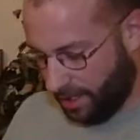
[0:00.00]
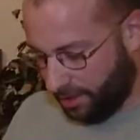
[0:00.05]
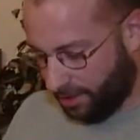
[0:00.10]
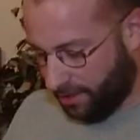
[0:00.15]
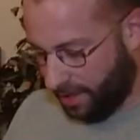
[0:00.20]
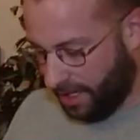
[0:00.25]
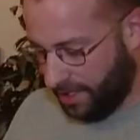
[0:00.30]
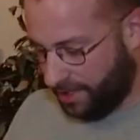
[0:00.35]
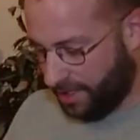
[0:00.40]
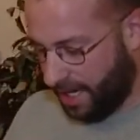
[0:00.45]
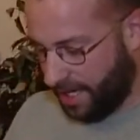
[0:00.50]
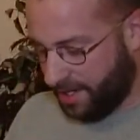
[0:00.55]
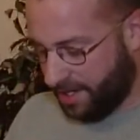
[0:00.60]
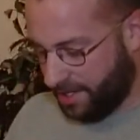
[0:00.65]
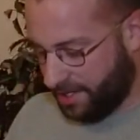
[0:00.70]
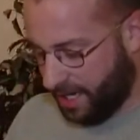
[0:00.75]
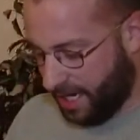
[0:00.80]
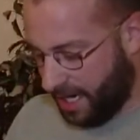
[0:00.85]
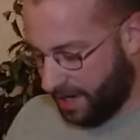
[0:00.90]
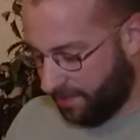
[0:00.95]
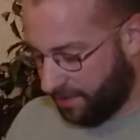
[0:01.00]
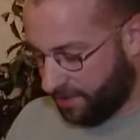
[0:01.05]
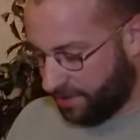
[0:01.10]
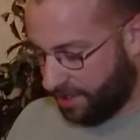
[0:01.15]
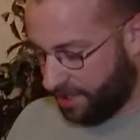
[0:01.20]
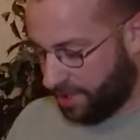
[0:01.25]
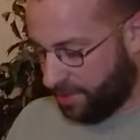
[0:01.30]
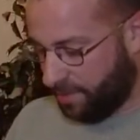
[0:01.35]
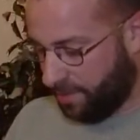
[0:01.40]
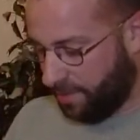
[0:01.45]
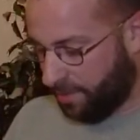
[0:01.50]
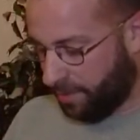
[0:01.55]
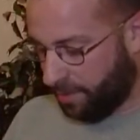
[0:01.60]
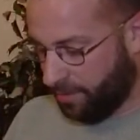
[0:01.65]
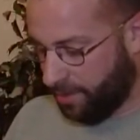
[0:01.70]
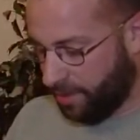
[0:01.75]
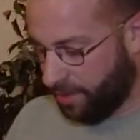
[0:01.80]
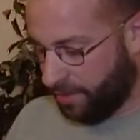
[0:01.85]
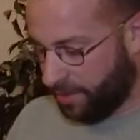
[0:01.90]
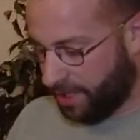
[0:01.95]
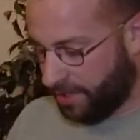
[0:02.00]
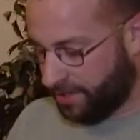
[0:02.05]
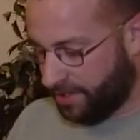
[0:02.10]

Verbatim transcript: Christ had to die for sins to be removed.